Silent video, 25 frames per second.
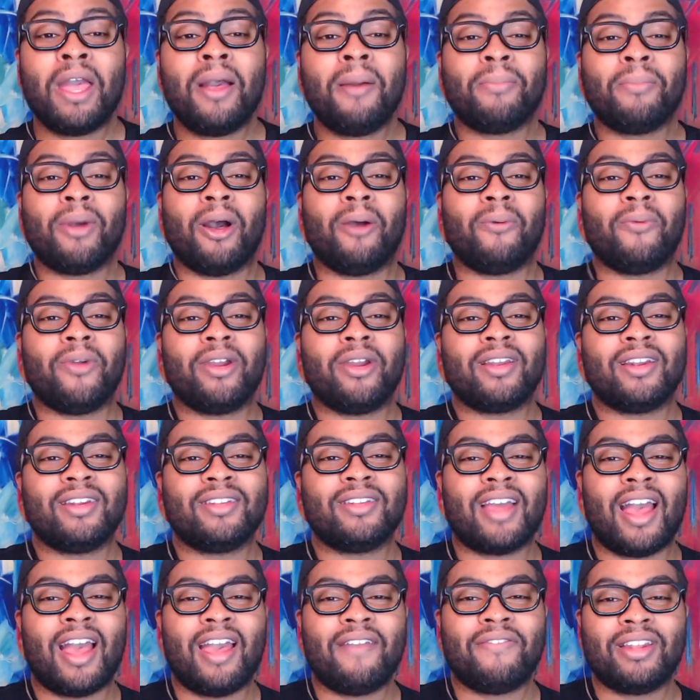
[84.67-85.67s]
But we're going to
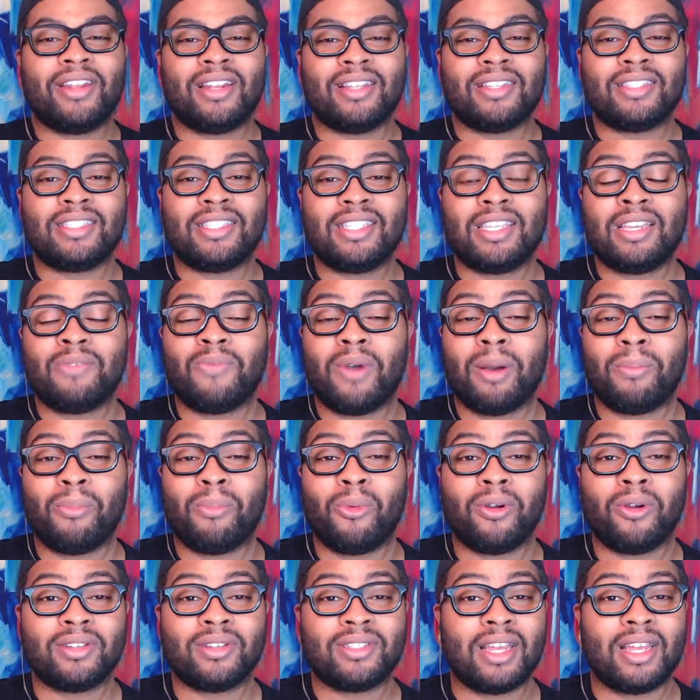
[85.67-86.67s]
dive in and see what
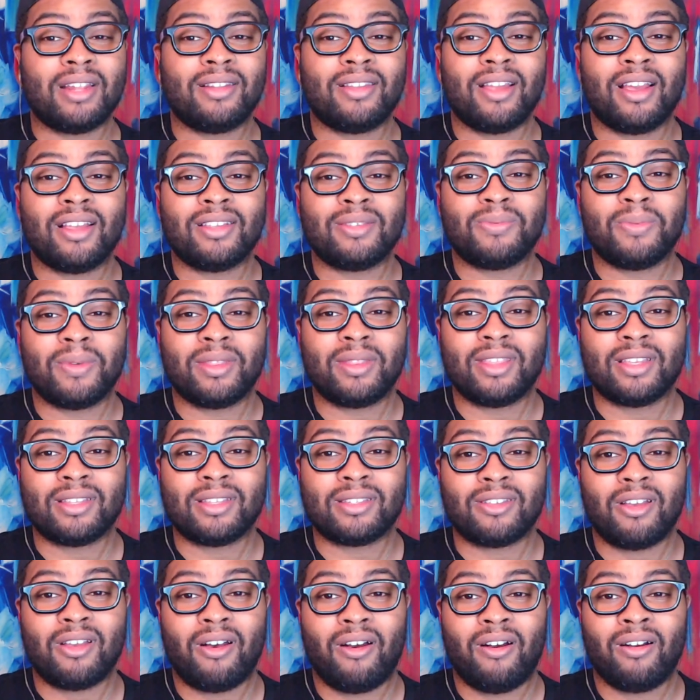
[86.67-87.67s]
Morissette does with this
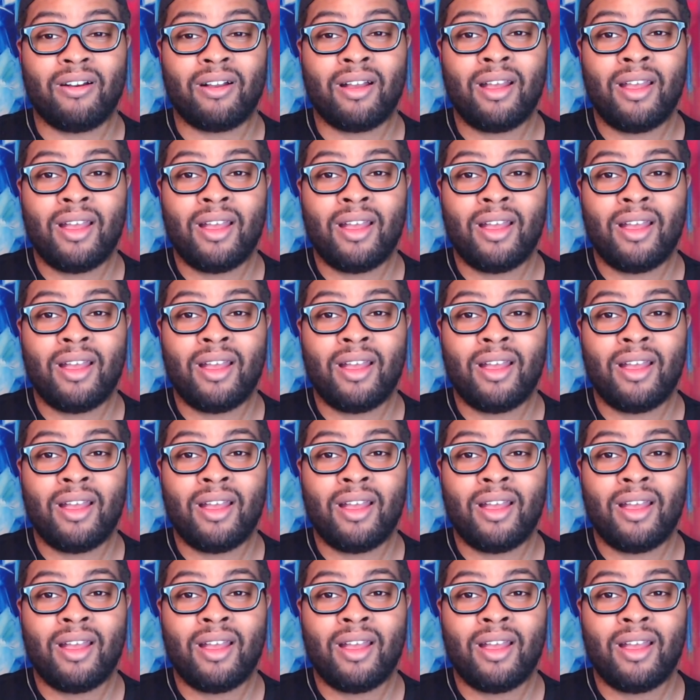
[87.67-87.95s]
song.